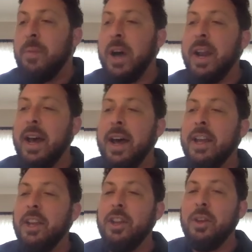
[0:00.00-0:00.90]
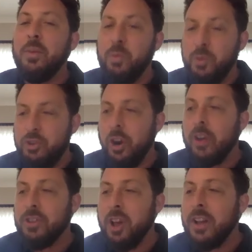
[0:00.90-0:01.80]
But uh,
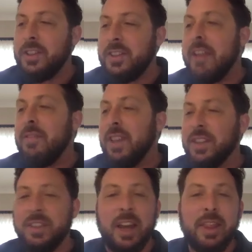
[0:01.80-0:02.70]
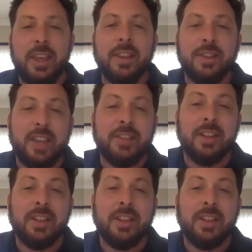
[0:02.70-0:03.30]
Charles Laughton said of this, and I think this says a